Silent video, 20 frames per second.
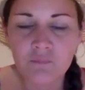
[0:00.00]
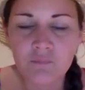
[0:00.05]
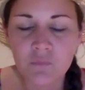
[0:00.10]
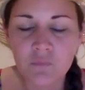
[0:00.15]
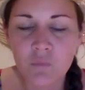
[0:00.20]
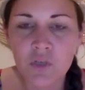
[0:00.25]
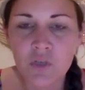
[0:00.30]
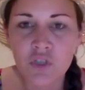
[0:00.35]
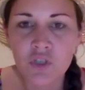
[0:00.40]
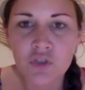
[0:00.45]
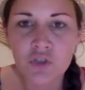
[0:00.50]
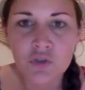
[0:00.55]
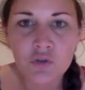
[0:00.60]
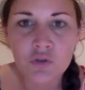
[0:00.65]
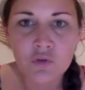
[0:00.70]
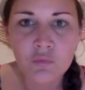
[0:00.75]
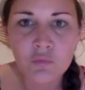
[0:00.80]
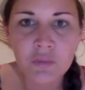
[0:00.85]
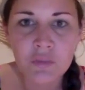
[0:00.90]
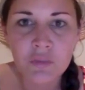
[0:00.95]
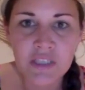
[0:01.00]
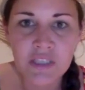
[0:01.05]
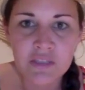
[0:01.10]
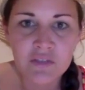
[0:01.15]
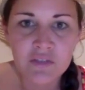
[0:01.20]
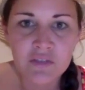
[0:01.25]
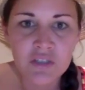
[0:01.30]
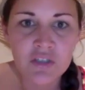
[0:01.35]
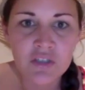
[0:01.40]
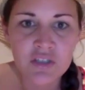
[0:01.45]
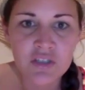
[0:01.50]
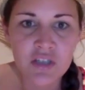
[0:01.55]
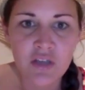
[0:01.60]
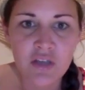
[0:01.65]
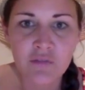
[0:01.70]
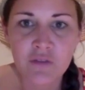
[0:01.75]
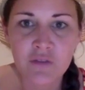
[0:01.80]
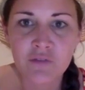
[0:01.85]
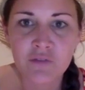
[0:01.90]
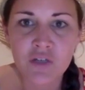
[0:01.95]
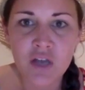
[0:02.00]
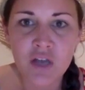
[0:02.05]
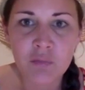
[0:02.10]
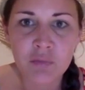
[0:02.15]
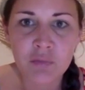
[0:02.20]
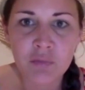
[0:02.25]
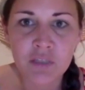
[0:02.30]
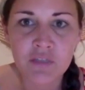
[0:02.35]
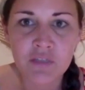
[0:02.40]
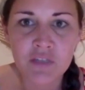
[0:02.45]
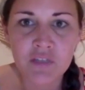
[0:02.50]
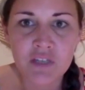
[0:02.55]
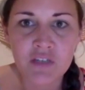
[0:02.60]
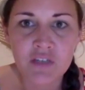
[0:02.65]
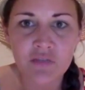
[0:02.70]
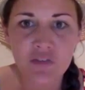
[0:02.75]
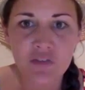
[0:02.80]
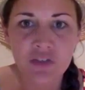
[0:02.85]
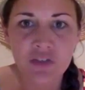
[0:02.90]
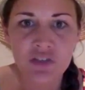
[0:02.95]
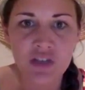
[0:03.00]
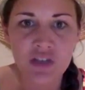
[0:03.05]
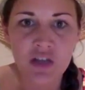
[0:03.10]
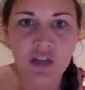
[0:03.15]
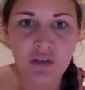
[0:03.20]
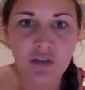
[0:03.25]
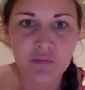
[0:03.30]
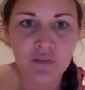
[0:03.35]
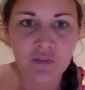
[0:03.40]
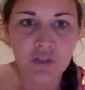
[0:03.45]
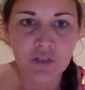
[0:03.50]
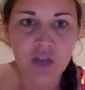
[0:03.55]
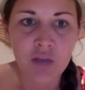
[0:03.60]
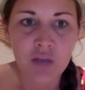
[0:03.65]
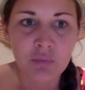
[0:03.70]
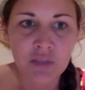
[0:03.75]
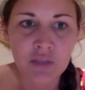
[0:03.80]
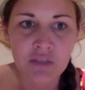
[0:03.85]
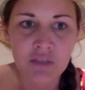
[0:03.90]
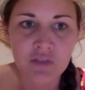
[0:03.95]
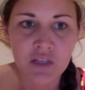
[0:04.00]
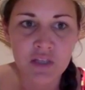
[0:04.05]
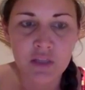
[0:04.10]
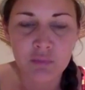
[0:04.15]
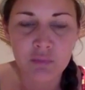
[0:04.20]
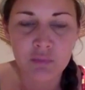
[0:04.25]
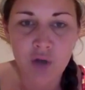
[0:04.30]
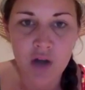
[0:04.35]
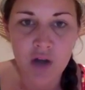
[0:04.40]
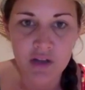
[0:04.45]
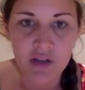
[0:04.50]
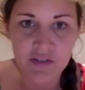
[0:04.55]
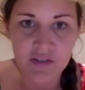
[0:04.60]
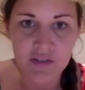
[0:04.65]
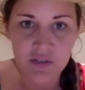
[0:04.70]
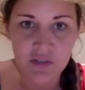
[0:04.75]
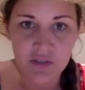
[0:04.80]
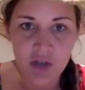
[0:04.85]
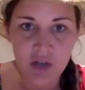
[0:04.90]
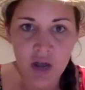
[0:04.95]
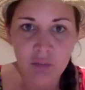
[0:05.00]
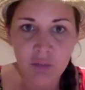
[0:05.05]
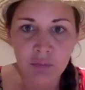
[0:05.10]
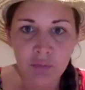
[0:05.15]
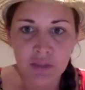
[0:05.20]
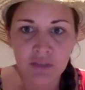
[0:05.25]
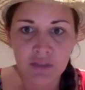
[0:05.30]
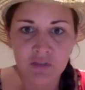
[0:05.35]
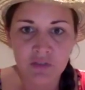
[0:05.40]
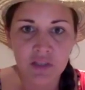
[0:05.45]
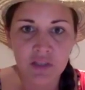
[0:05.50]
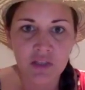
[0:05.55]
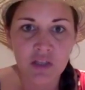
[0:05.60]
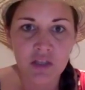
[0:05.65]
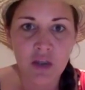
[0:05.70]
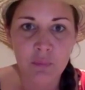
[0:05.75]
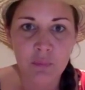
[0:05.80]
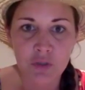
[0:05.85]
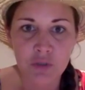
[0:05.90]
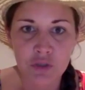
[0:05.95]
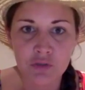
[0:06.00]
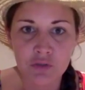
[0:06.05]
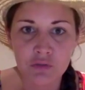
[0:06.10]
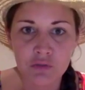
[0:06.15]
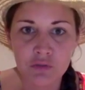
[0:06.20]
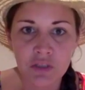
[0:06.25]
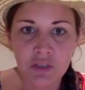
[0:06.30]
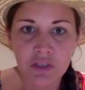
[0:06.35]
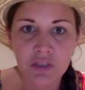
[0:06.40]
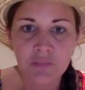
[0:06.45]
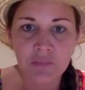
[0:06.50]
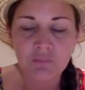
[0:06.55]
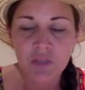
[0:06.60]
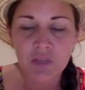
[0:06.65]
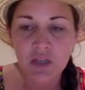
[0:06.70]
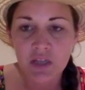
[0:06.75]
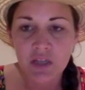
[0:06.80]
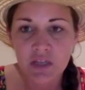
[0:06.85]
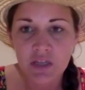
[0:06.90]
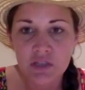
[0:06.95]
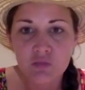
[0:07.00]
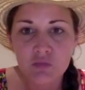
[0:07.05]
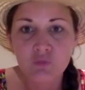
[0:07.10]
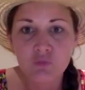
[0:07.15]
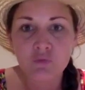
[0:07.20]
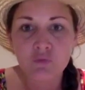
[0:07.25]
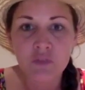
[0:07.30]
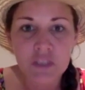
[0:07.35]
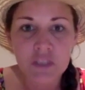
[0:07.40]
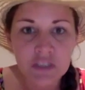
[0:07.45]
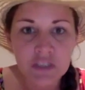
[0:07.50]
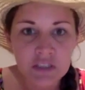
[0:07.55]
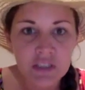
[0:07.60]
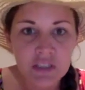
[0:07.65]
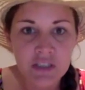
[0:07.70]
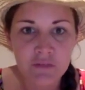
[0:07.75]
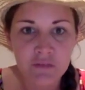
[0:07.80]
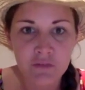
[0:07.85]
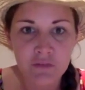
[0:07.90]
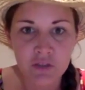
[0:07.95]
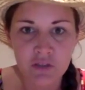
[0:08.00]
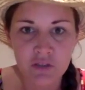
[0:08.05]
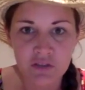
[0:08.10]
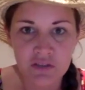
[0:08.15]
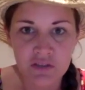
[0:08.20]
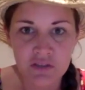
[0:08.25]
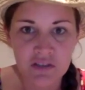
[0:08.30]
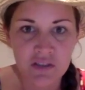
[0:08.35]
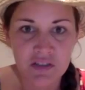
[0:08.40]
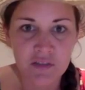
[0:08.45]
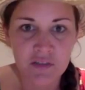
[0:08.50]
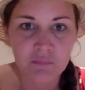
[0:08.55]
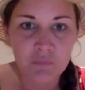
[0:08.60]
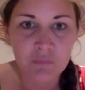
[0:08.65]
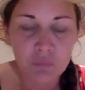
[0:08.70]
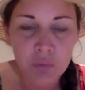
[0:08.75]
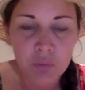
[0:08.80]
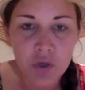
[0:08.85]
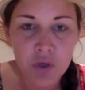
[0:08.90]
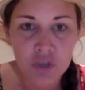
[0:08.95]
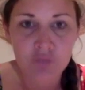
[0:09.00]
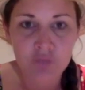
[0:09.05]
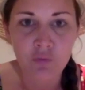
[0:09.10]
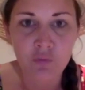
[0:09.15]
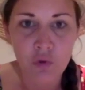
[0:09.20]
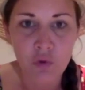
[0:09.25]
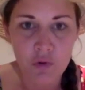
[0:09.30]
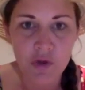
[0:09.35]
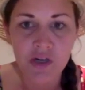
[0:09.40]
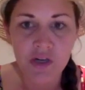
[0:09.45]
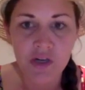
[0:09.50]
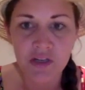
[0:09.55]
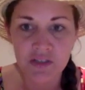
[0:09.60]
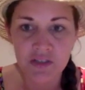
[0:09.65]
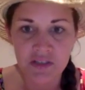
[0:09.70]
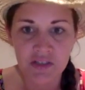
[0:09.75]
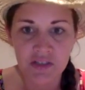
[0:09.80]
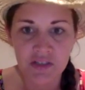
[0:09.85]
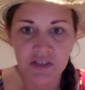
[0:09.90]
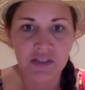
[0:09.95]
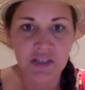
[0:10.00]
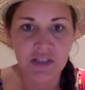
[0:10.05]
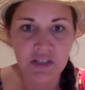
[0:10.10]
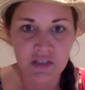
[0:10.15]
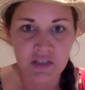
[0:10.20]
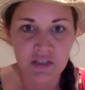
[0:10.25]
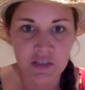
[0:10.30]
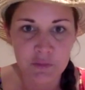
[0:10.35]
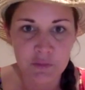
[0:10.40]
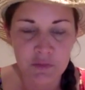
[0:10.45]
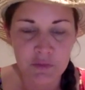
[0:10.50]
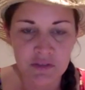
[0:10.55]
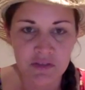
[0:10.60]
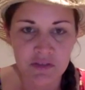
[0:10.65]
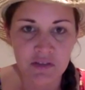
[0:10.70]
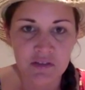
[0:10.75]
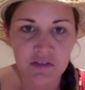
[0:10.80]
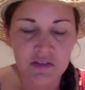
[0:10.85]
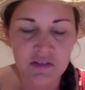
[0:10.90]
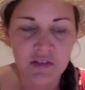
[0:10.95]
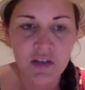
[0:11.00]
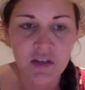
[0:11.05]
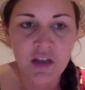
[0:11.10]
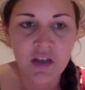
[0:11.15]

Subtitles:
When you believe in yourself, if you're not believing in yourself, you're not believing in the products, and you're not believing in the opportunity, it's really difficult to push forward and succeed in this business.